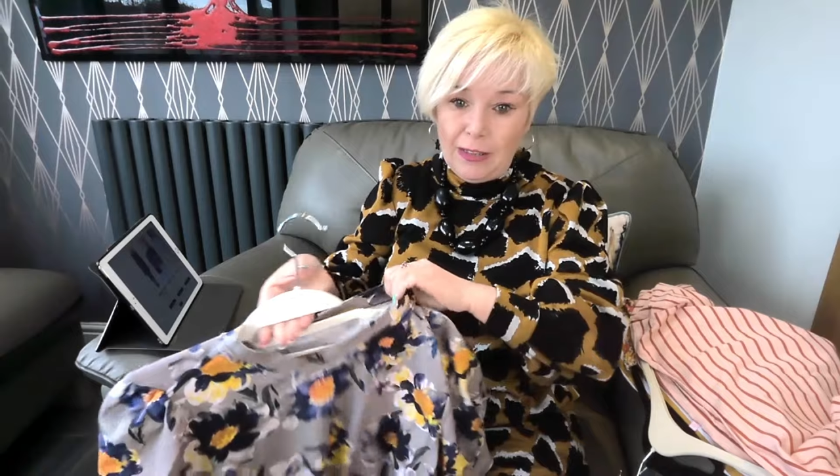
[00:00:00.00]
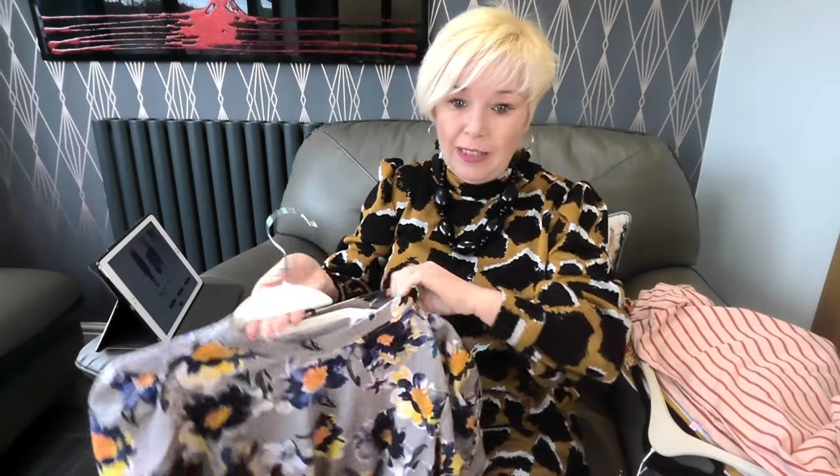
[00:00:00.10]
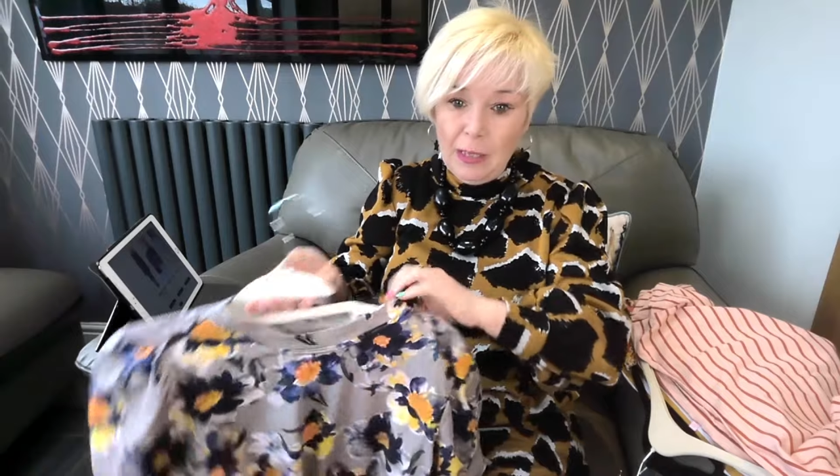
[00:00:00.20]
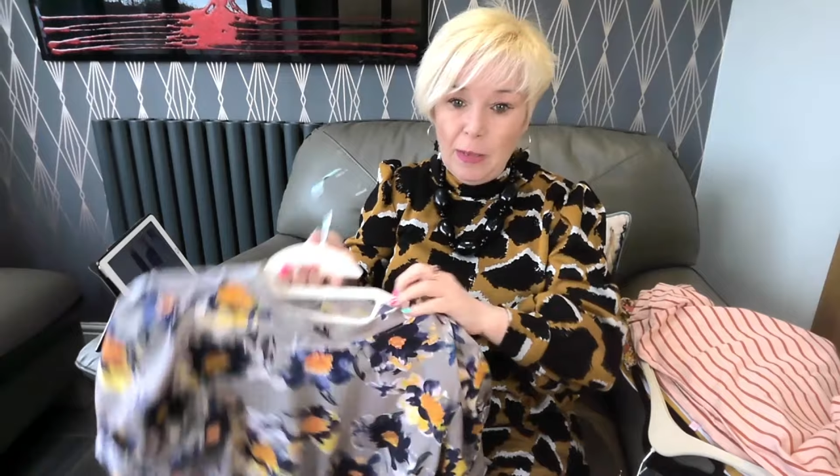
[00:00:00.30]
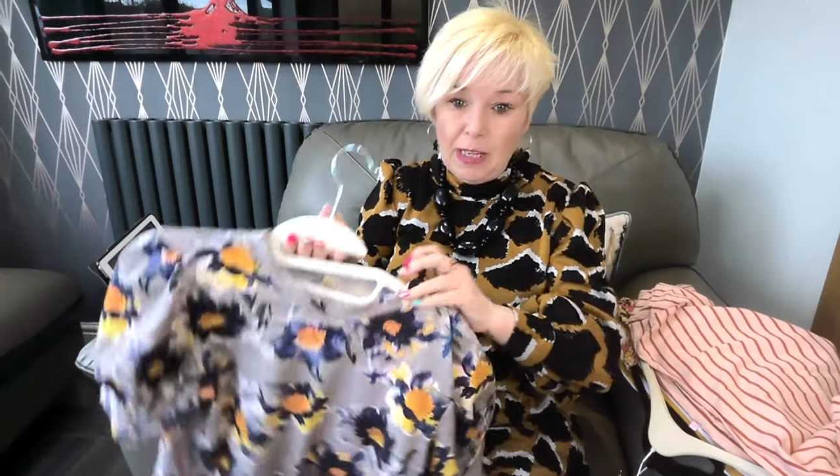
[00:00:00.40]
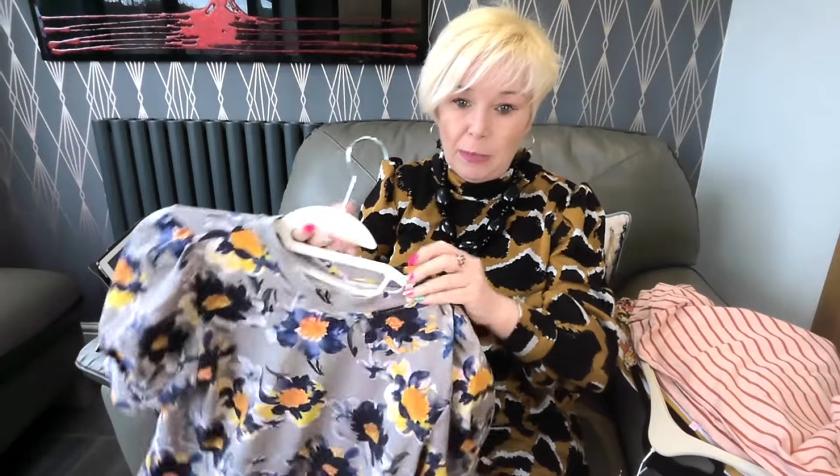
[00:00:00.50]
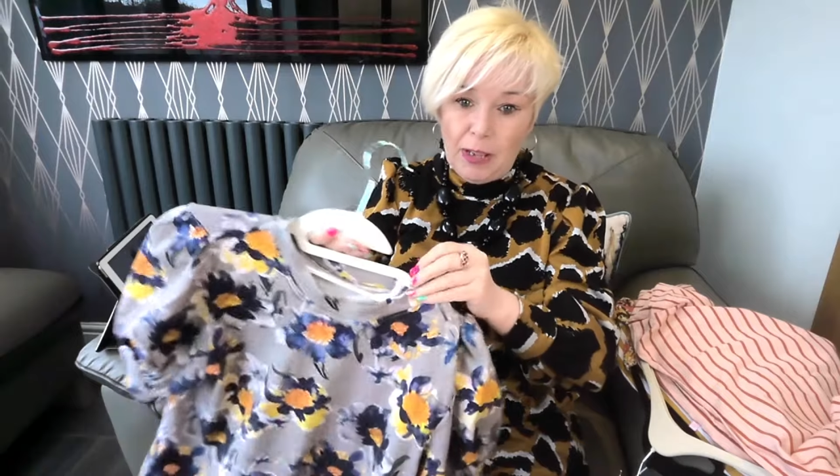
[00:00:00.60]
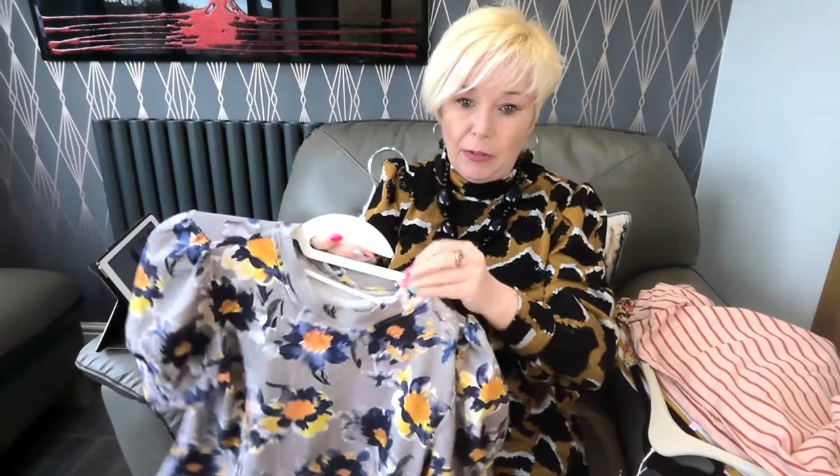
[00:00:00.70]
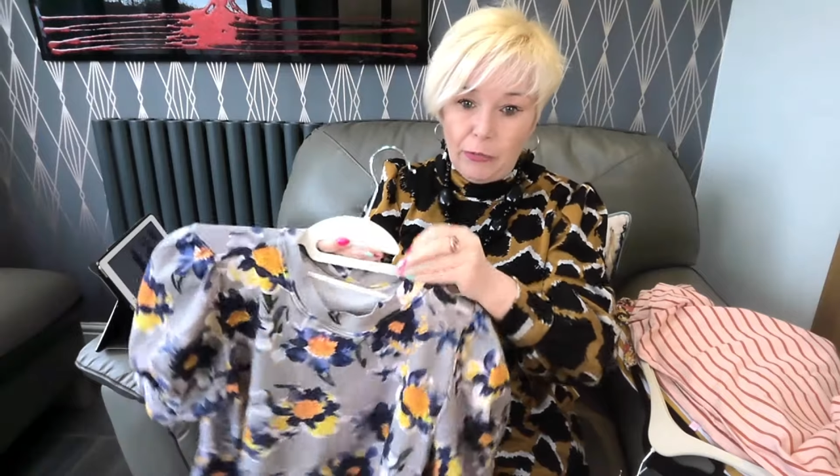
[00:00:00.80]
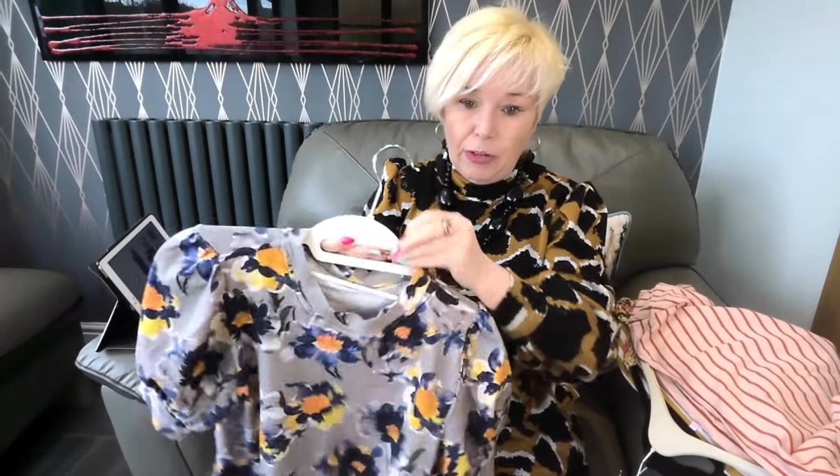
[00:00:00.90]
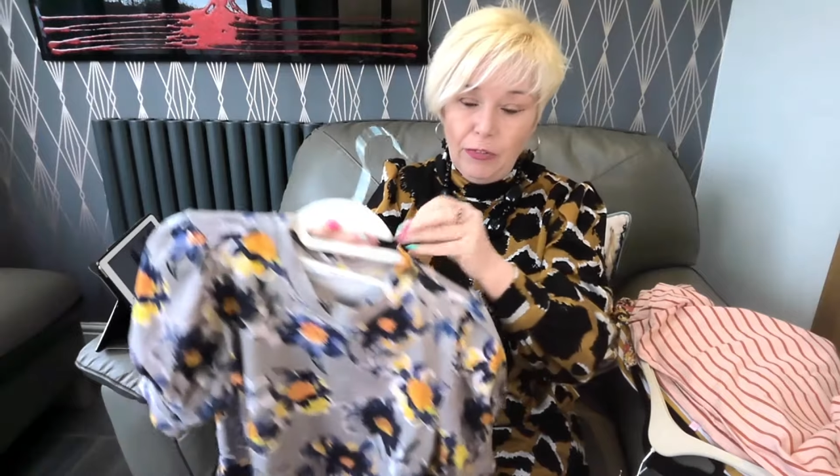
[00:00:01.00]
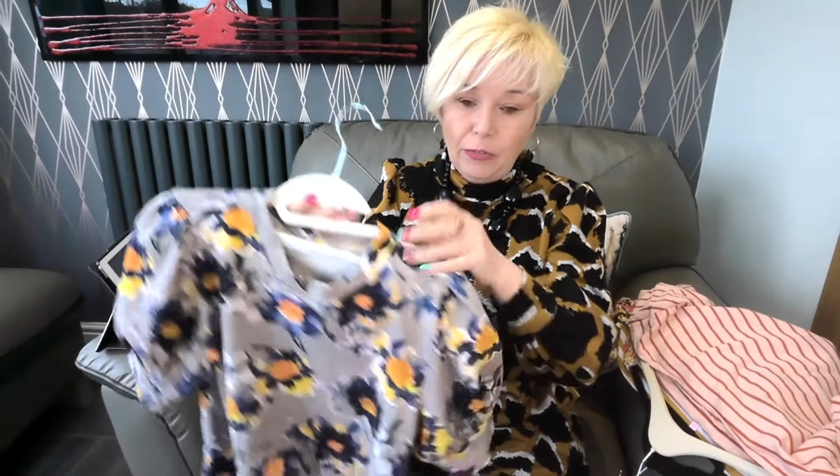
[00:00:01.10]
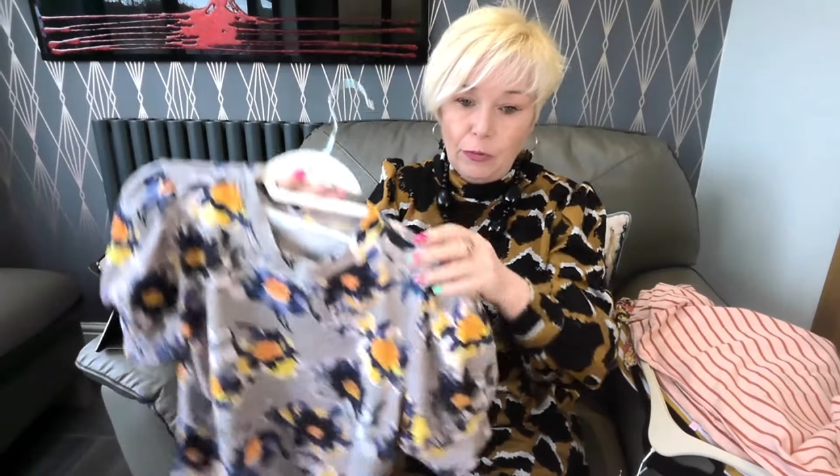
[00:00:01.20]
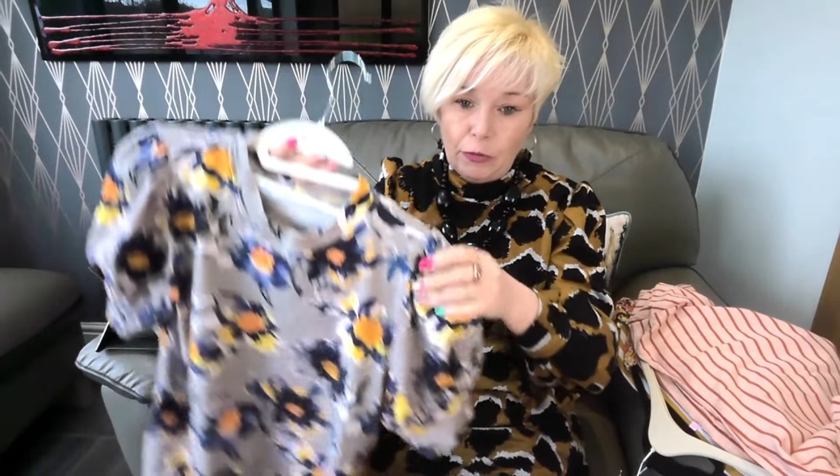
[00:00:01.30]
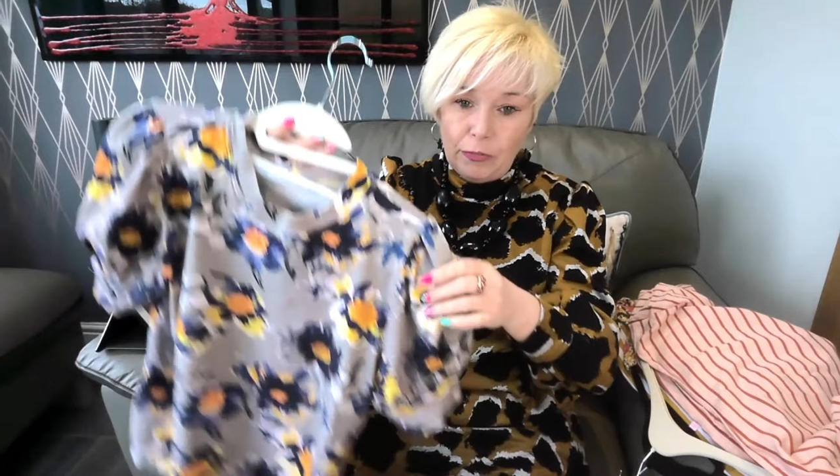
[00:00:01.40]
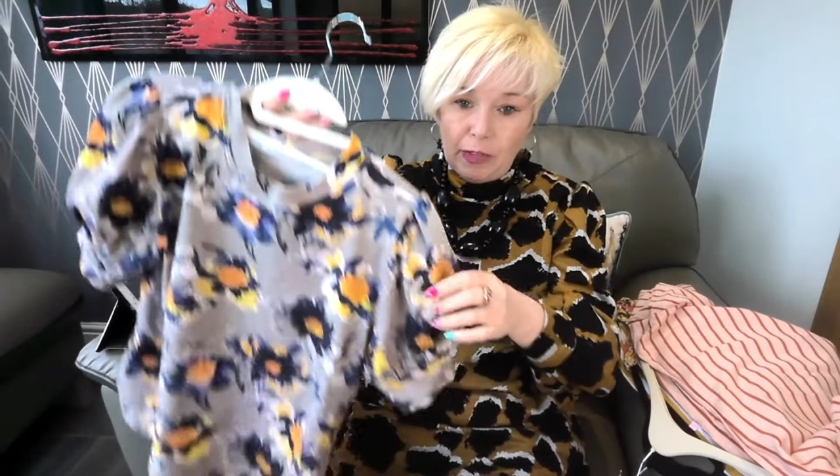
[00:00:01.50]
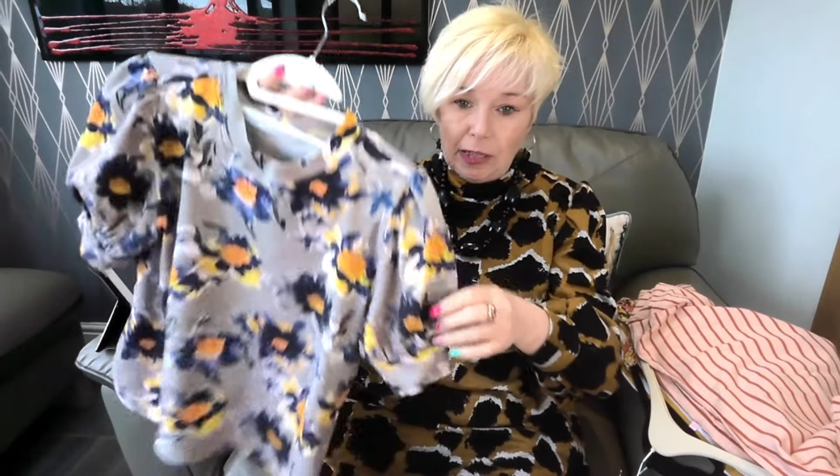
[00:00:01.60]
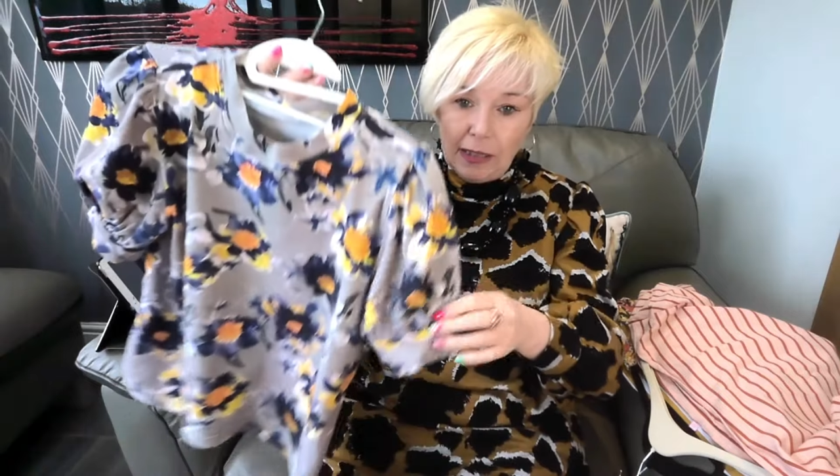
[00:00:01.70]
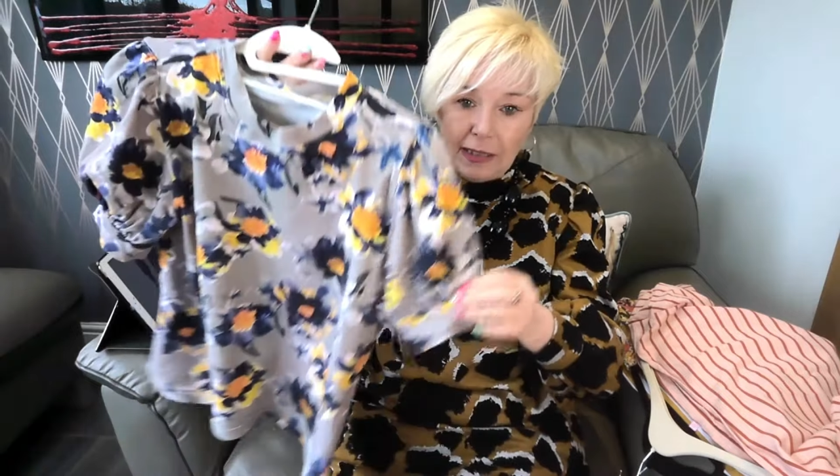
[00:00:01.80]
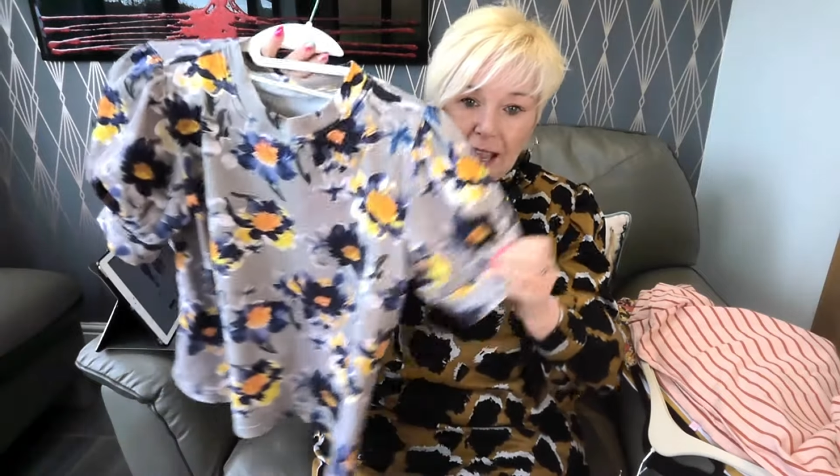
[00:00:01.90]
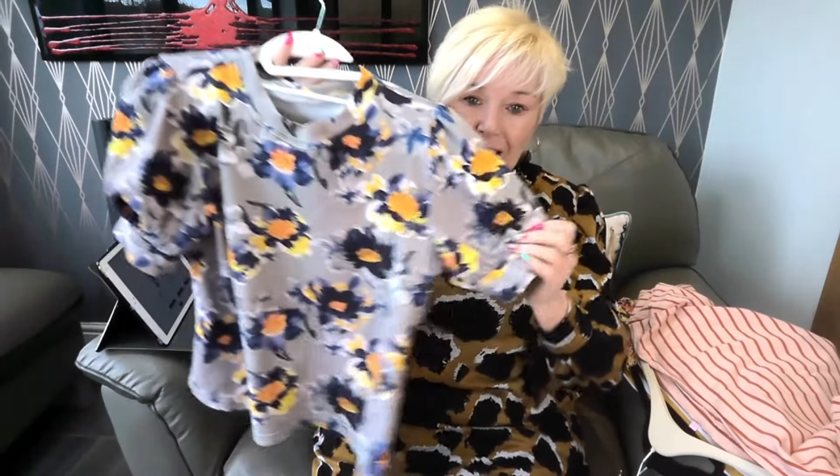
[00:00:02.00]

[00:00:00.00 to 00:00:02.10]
I think I made about three or four of these,